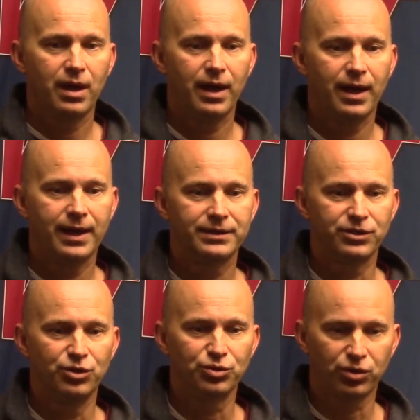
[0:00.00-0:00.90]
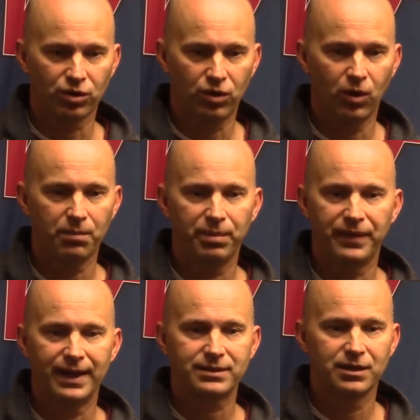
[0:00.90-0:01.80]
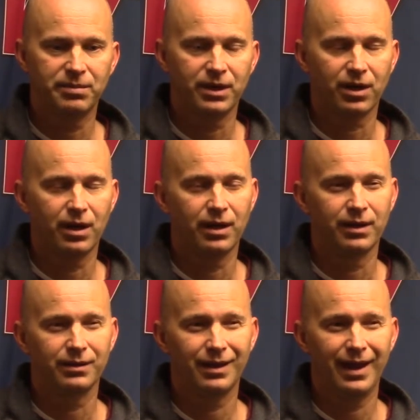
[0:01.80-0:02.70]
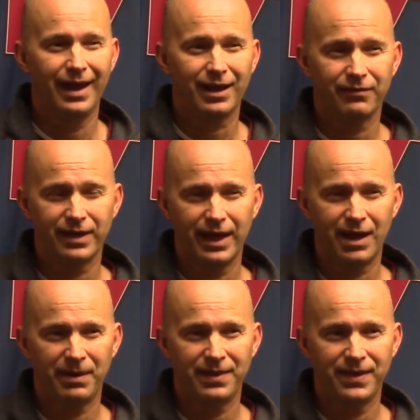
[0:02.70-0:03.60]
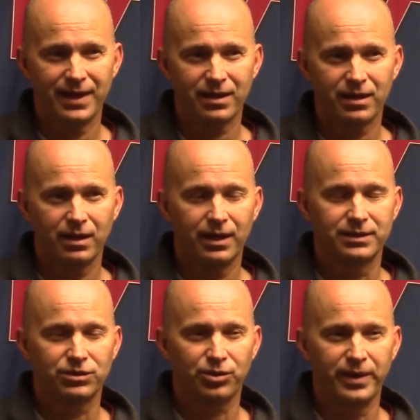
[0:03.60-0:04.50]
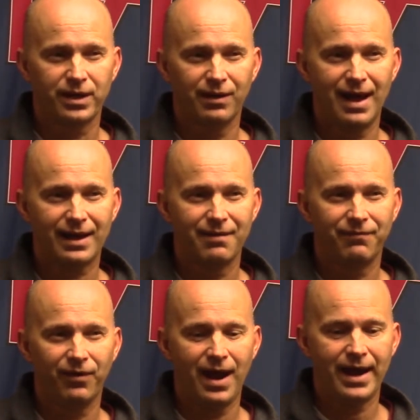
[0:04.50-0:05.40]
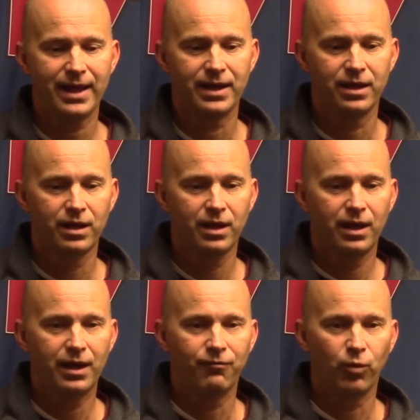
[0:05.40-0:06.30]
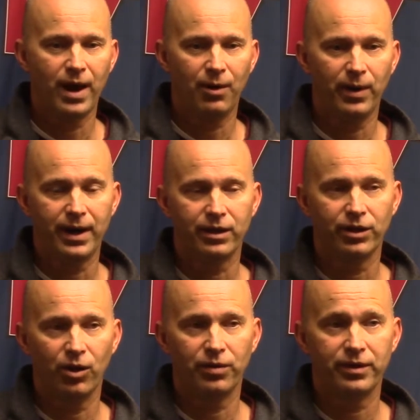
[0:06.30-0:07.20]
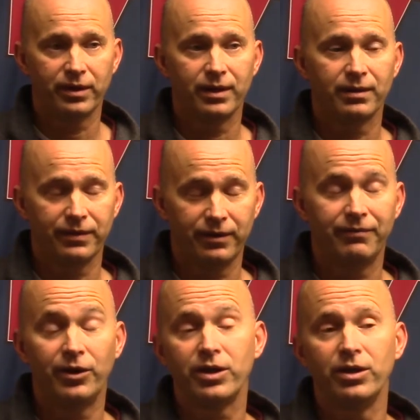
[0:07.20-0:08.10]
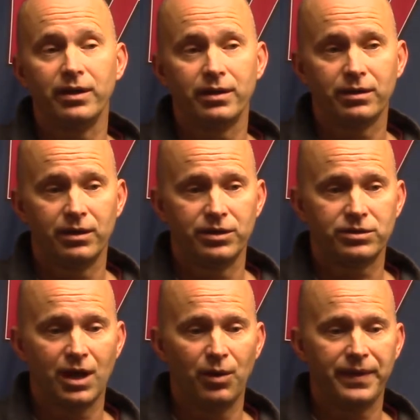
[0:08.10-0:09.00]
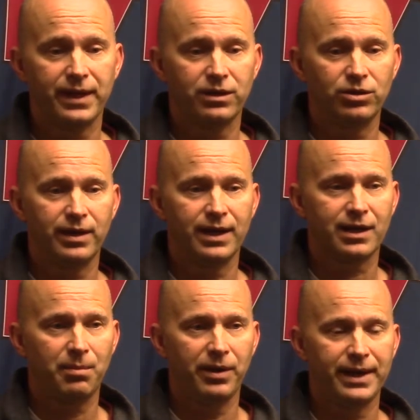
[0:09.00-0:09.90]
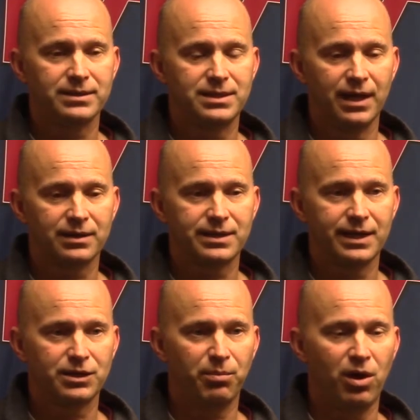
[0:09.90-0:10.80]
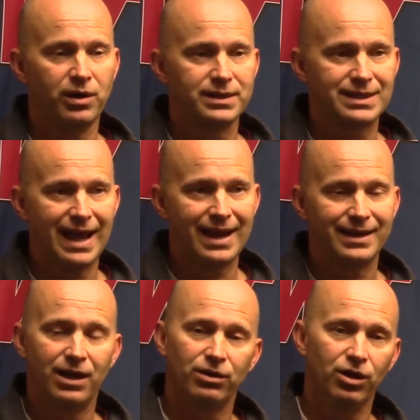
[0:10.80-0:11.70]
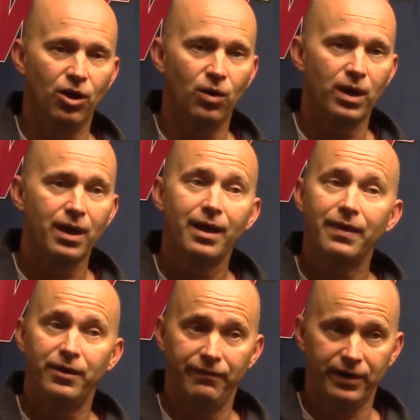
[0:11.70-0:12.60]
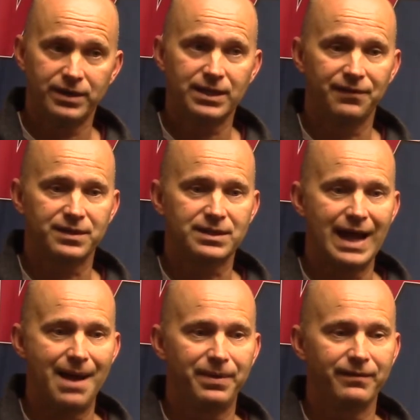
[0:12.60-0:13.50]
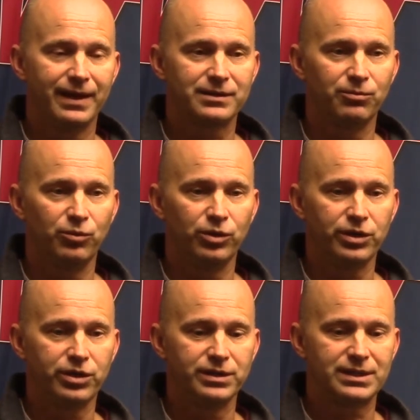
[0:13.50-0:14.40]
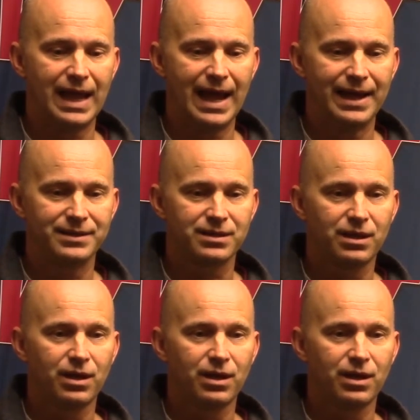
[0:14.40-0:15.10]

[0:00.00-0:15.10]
it's a neutral court, but that's going to be a heck of a game, I think. It's 3:00 on Friday, and if we're not ready to go, they're very good. You know, you saw what they could do. They had a couple nice dunks. They get the ball inside down low. They're very tough to stop. They've got some really good size,